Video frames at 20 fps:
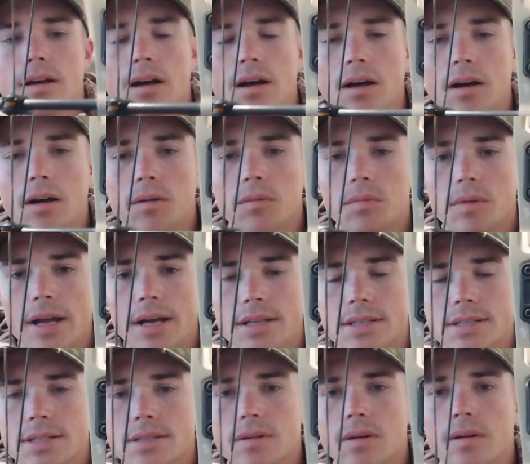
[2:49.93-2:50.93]
a
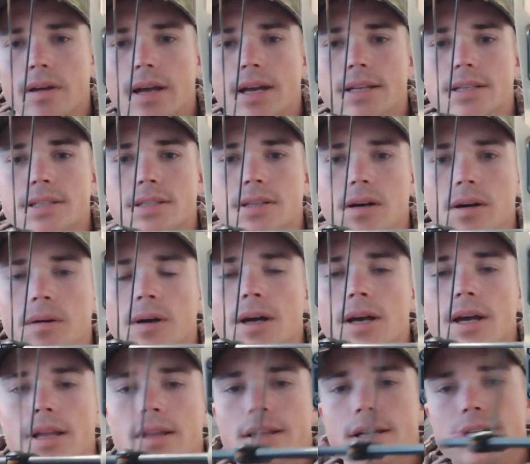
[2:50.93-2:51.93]
rest. Okay, so
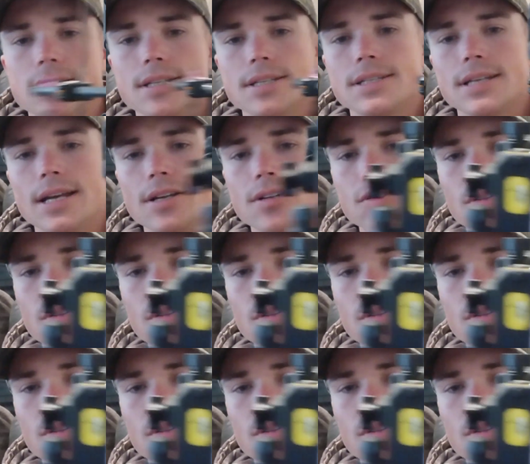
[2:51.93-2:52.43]
this is a